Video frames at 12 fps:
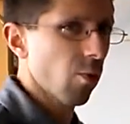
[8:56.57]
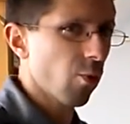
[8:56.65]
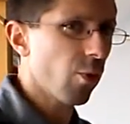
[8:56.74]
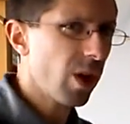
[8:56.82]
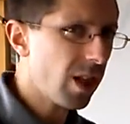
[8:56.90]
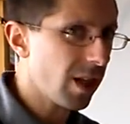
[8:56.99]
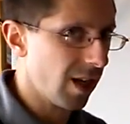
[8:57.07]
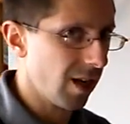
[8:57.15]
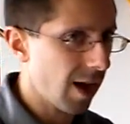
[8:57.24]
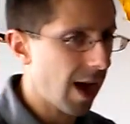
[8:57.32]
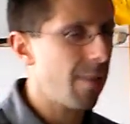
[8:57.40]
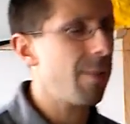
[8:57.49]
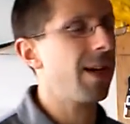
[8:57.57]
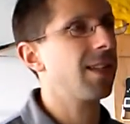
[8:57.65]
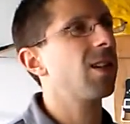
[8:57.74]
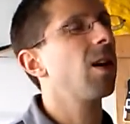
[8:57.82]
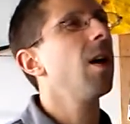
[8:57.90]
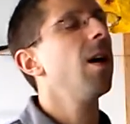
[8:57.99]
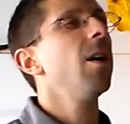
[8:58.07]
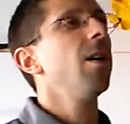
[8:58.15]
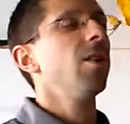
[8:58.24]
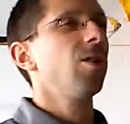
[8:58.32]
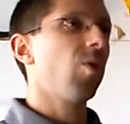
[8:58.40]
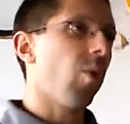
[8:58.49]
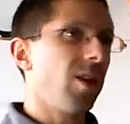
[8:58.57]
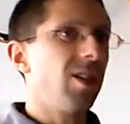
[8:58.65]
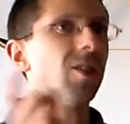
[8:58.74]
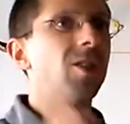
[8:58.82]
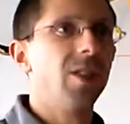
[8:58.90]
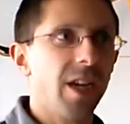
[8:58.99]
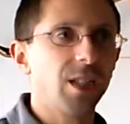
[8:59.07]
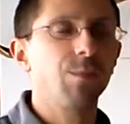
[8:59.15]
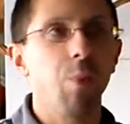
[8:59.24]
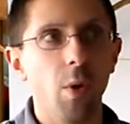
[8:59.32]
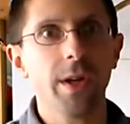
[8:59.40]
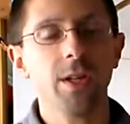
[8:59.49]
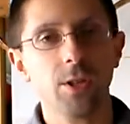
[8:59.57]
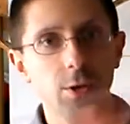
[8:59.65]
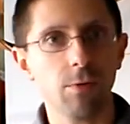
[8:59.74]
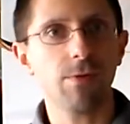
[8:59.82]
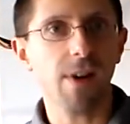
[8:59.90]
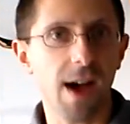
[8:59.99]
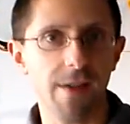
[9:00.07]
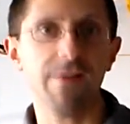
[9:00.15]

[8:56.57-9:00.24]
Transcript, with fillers: Really, I bet 26.25